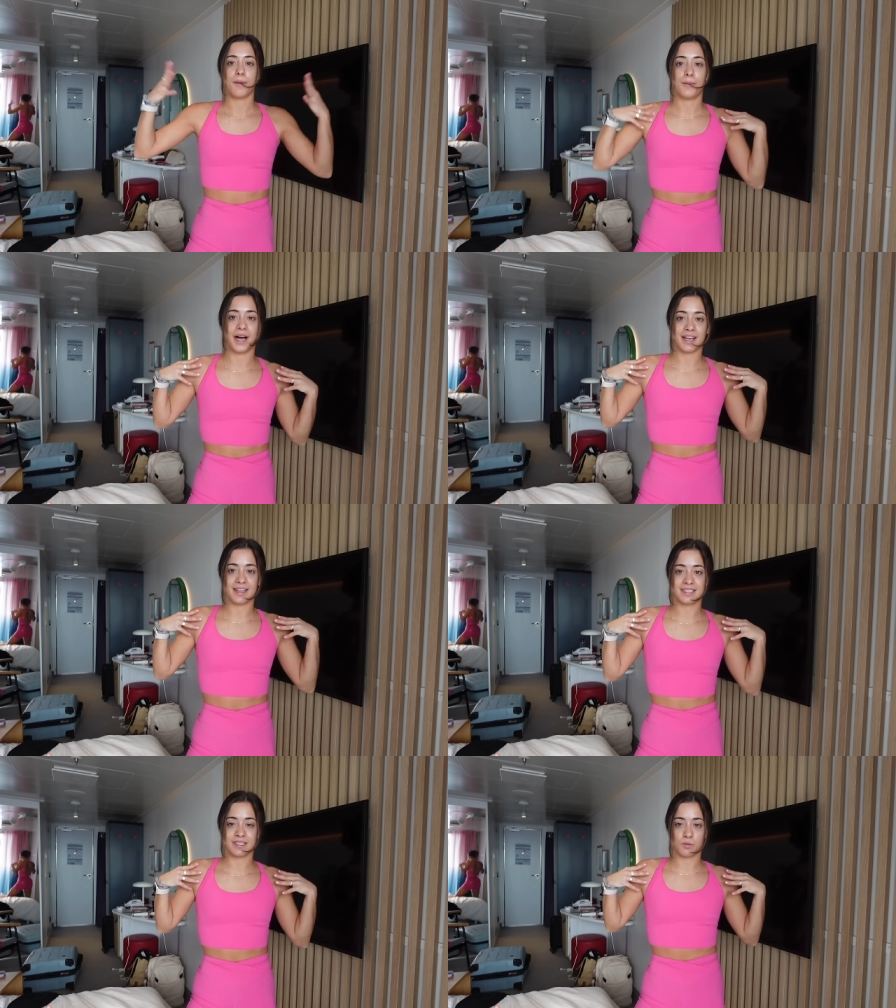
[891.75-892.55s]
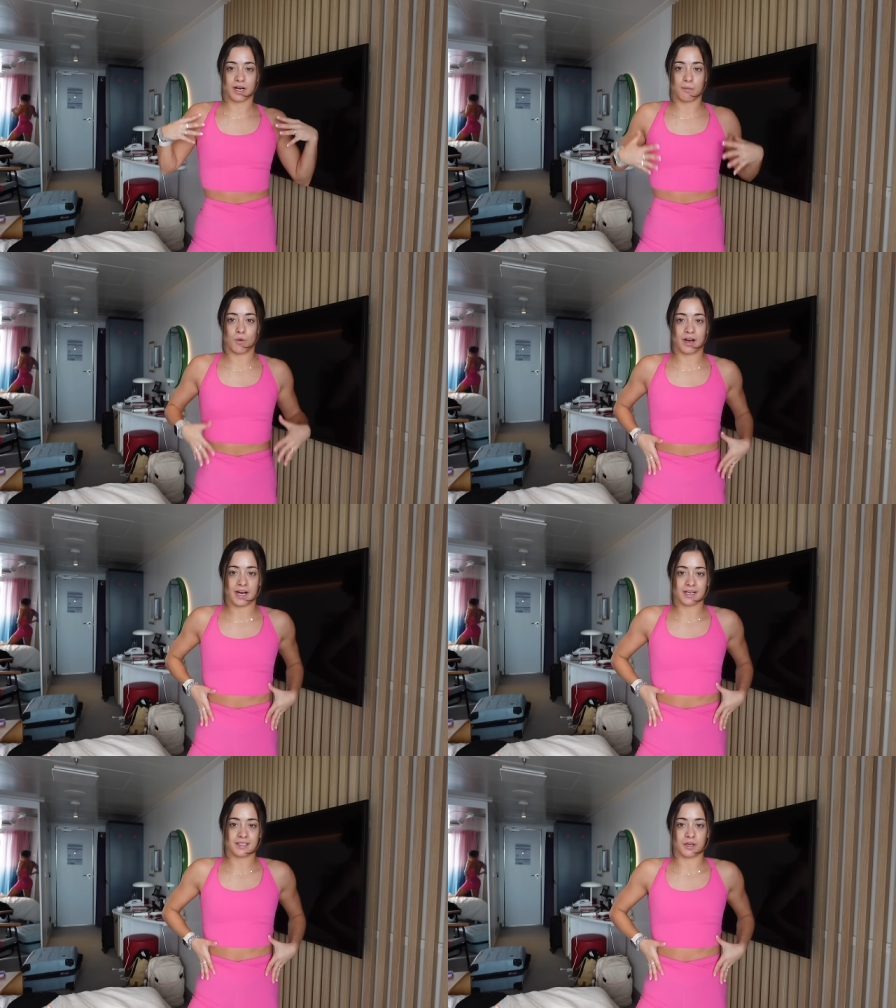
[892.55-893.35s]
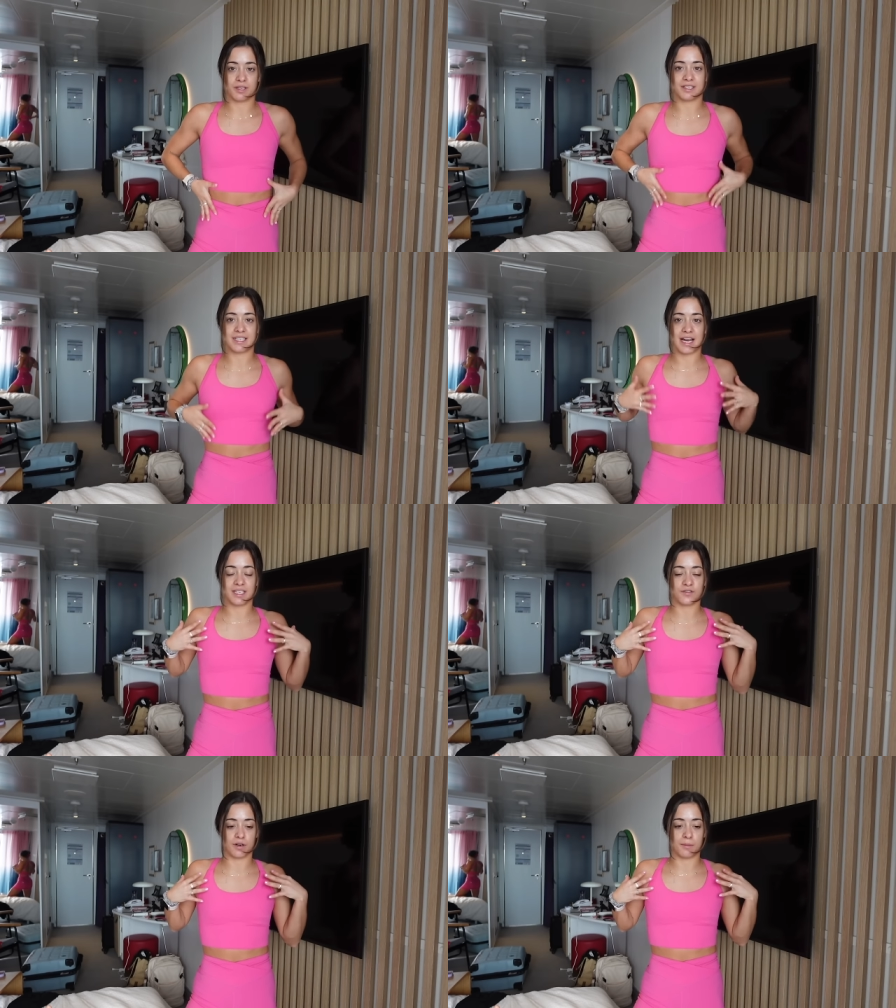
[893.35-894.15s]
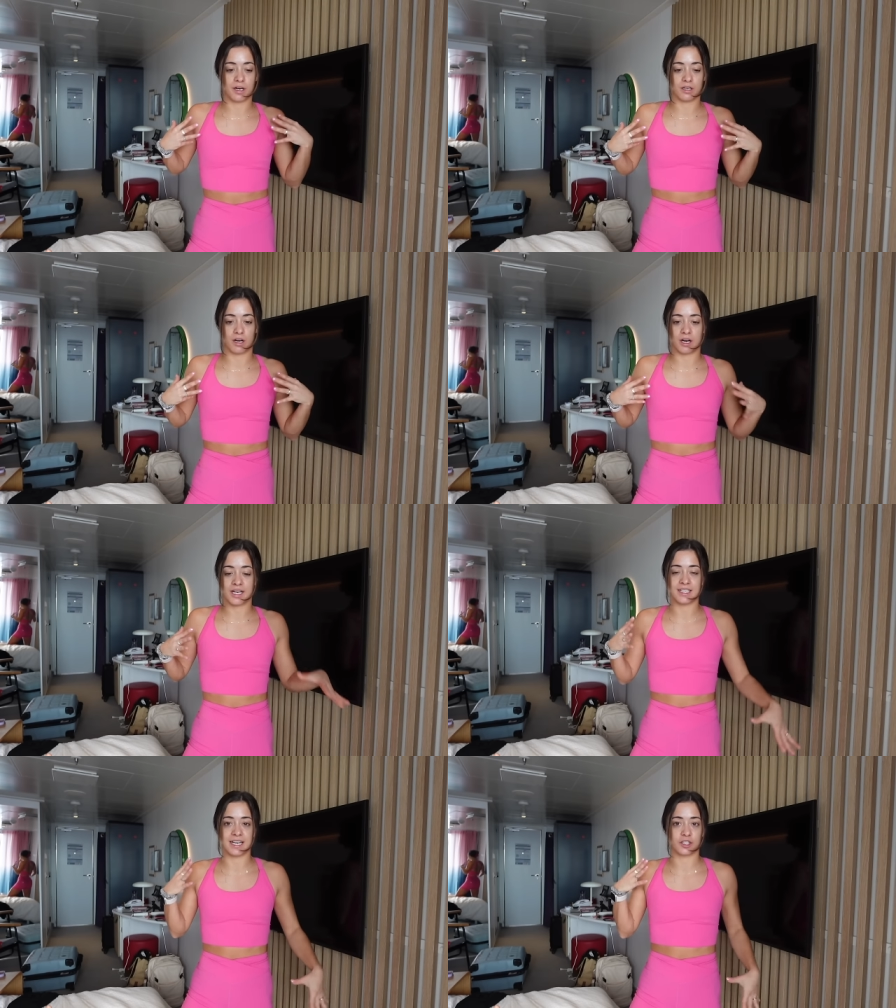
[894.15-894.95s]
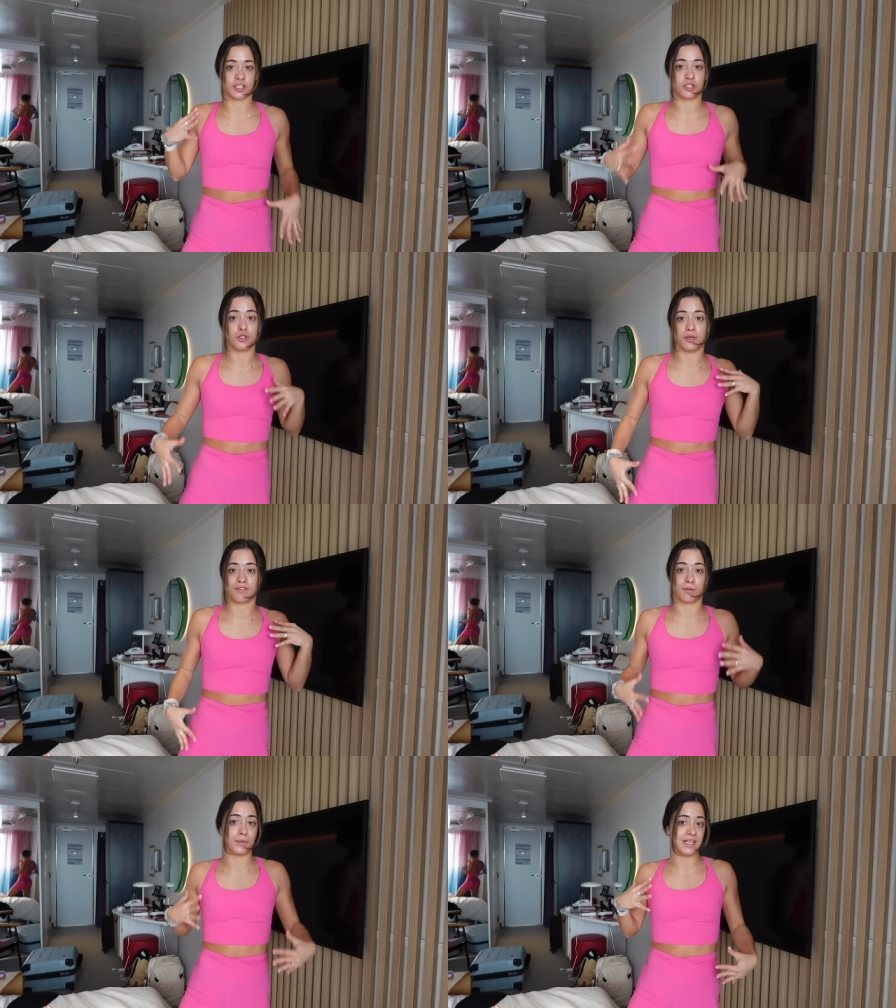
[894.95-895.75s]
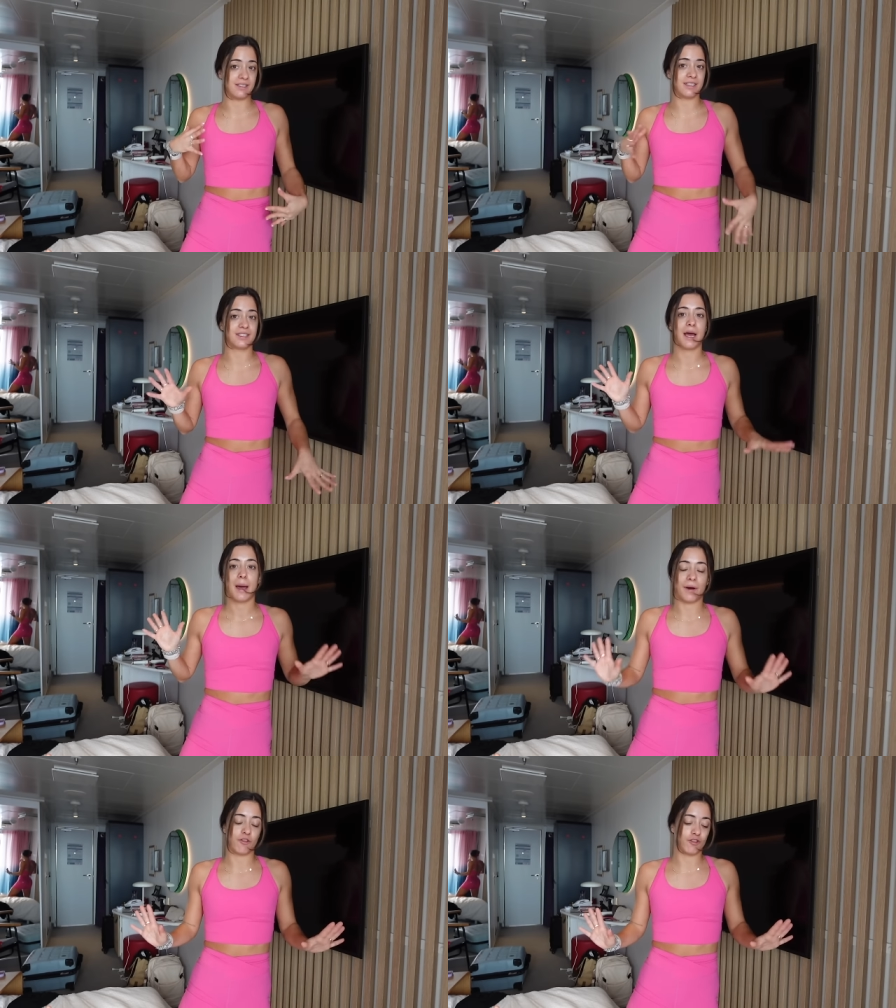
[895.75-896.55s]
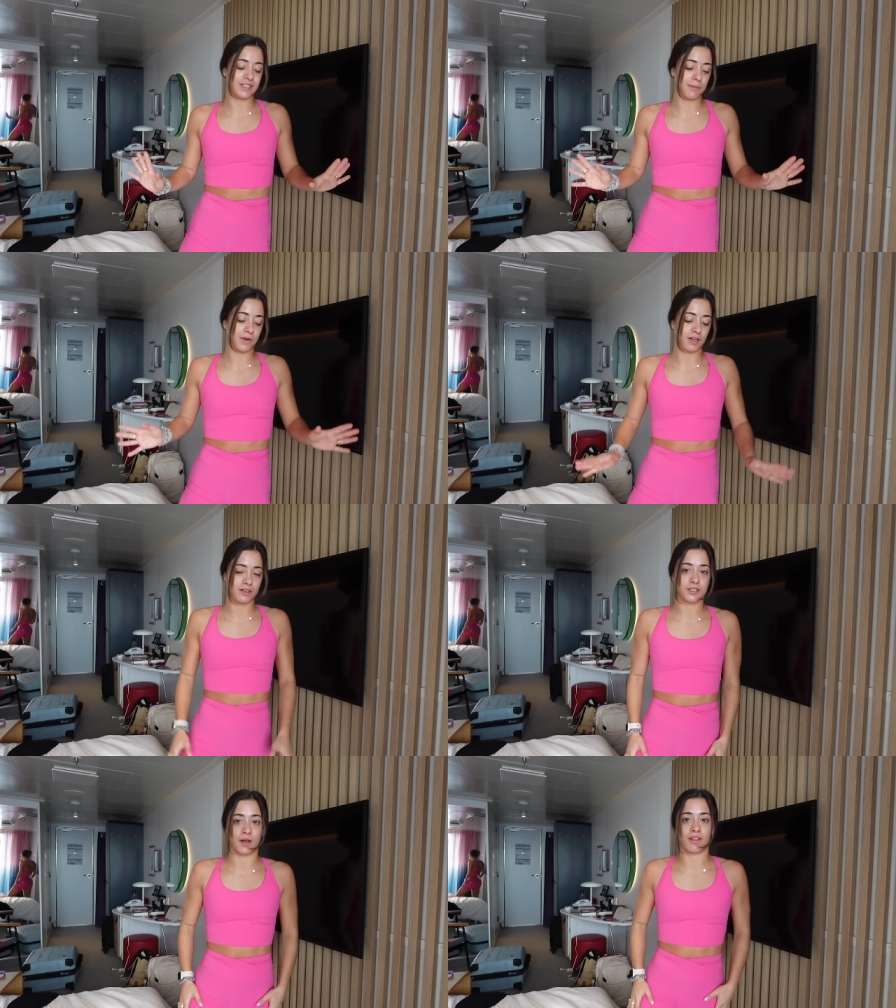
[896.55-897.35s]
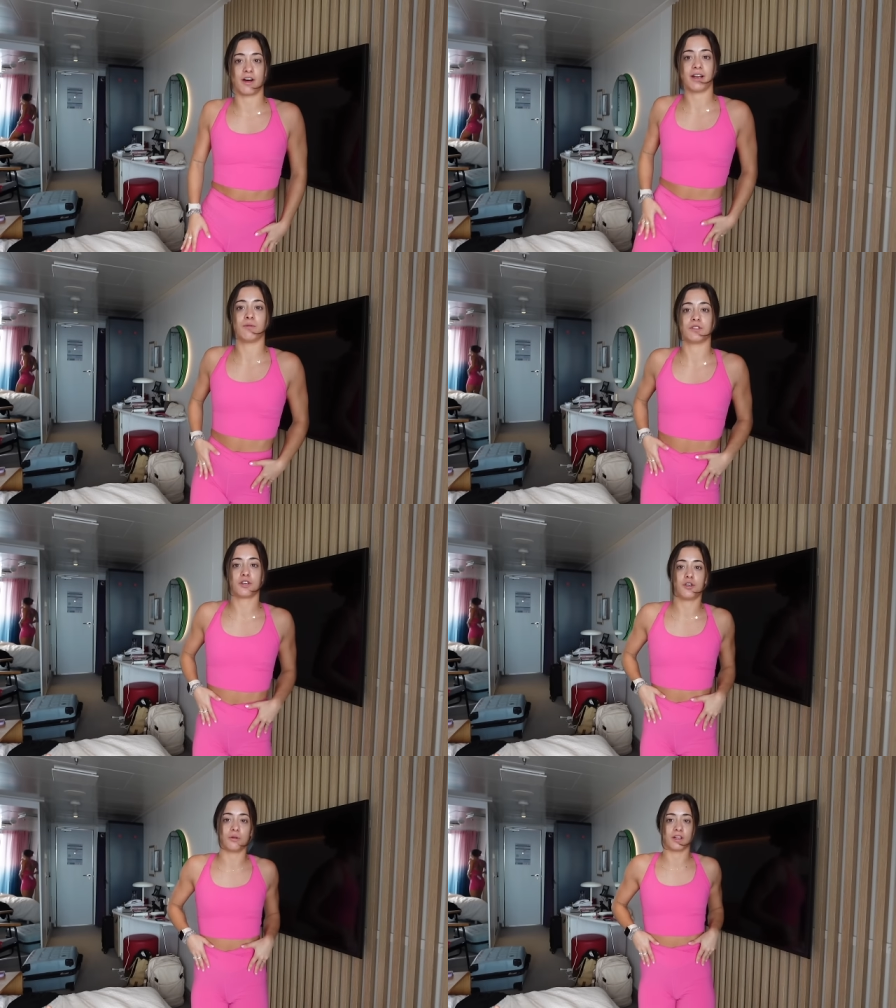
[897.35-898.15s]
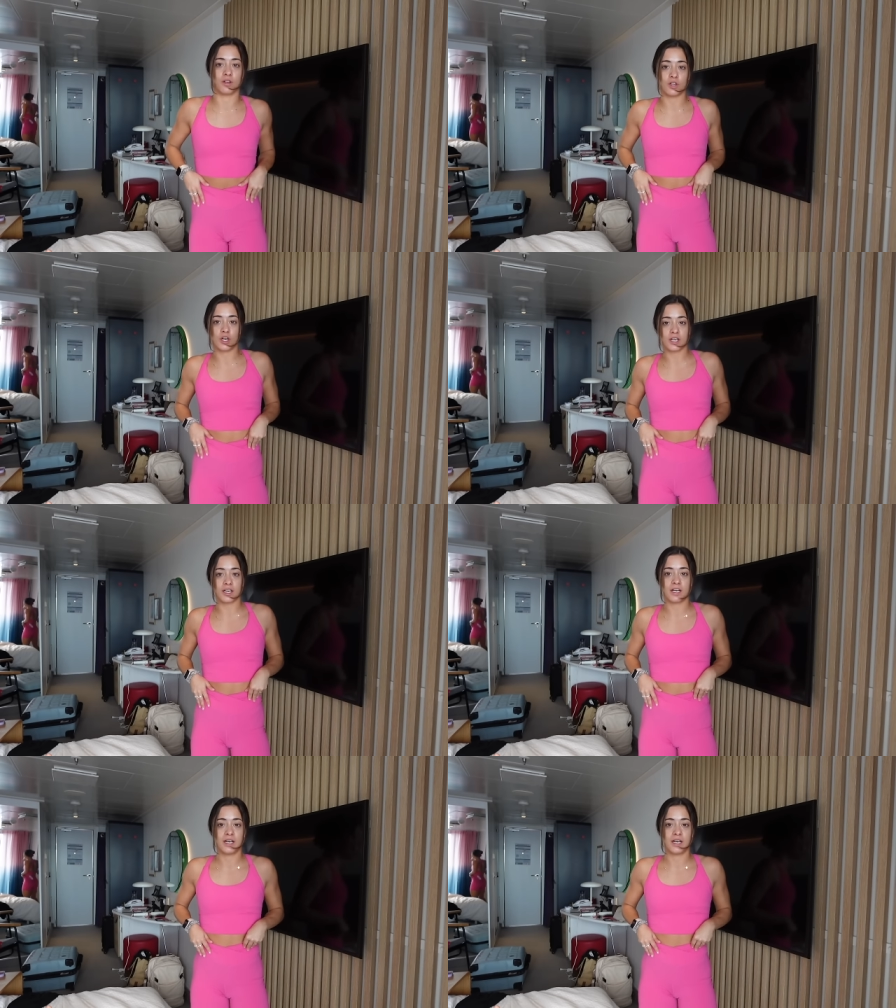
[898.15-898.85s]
But this is what I'm wearing. So this set is from Halara. It's actually two different pieces, but they're the same color. So I thought it was a cute little look,